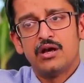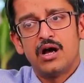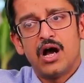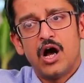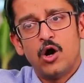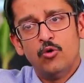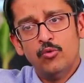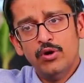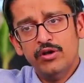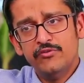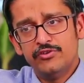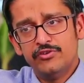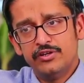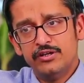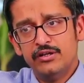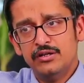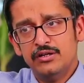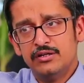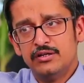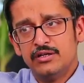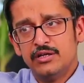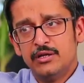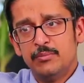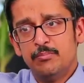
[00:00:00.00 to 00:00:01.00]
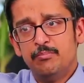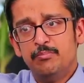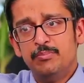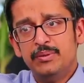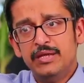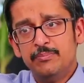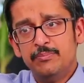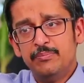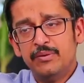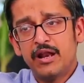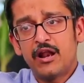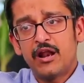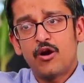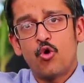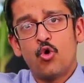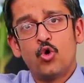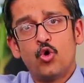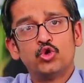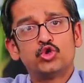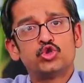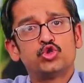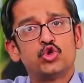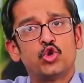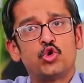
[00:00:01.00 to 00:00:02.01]
However, people are
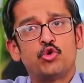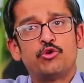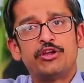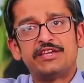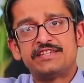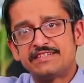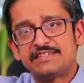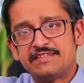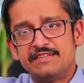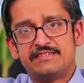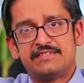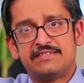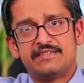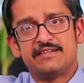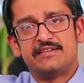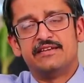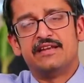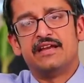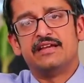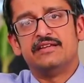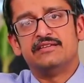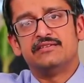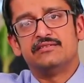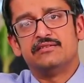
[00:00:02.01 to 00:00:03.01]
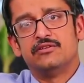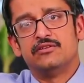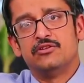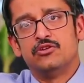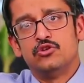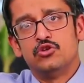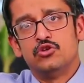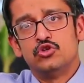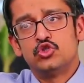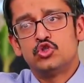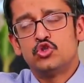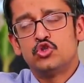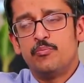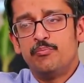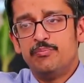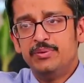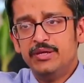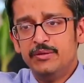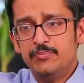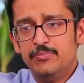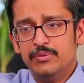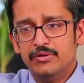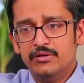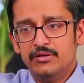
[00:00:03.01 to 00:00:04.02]
also restless at night. So
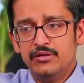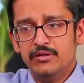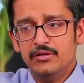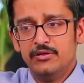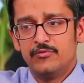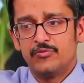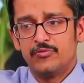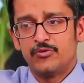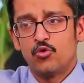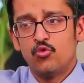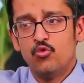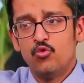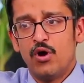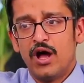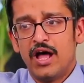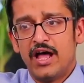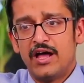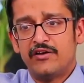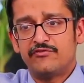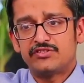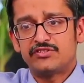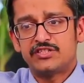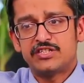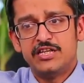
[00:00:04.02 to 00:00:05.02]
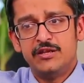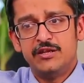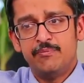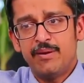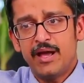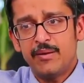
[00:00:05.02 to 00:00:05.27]
people who have sleep